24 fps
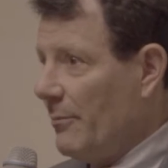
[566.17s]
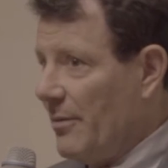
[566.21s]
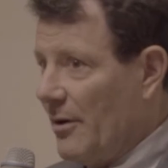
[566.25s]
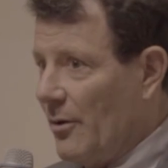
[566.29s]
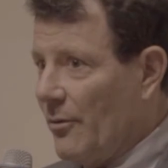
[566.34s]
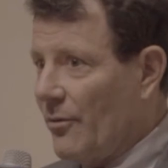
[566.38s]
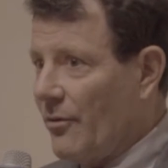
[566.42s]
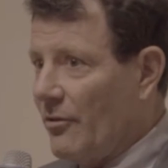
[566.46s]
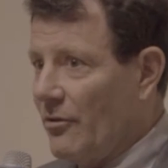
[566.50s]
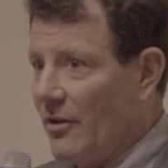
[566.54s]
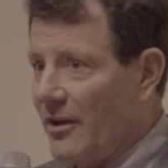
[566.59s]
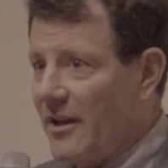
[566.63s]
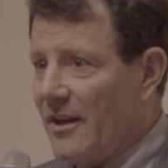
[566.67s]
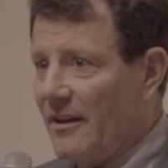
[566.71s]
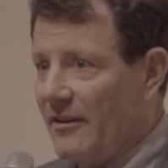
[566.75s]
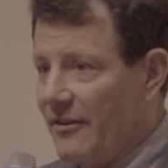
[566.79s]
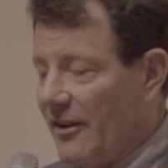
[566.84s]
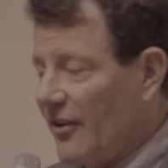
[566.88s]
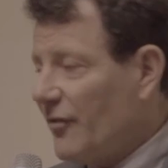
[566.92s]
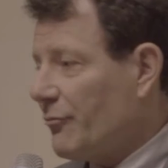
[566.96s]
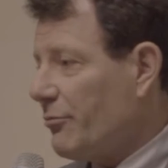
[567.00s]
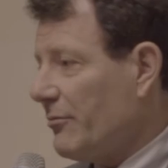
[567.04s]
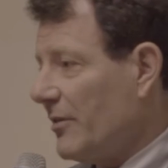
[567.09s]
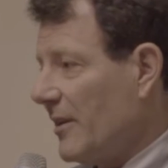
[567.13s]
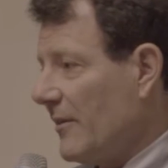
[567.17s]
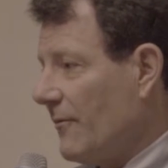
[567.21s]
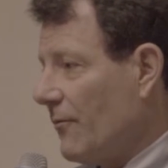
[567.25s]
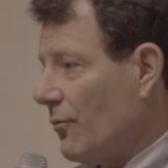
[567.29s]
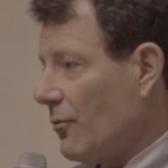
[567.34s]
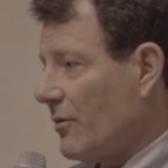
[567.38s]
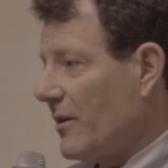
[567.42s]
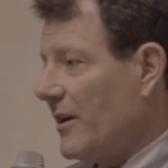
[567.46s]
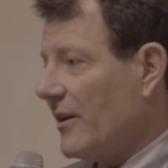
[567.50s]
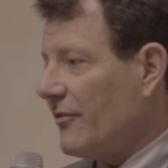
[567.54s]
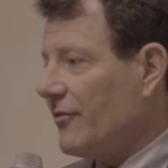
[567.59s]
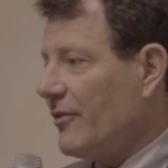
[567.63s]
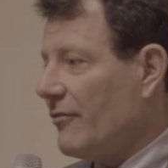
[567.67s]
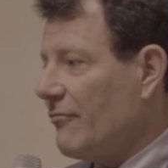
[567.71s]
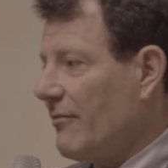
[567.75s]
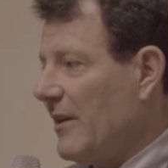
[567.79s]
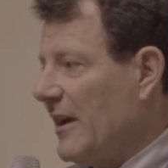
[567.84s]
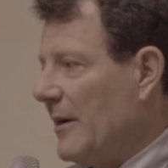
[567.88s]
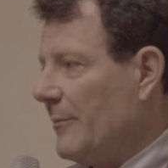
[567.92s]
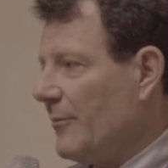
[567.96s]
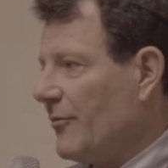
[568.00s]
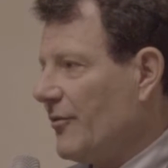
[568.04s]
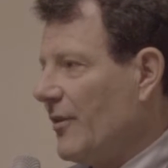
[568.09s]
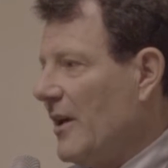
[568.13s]
both looking desperately for exit
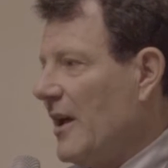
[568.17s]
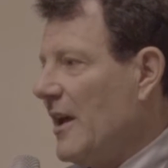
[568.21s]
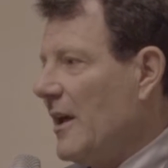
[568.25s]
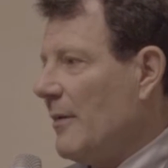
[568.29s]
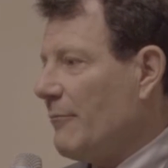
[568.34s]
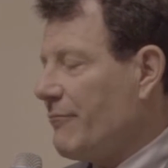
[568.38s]
ramps,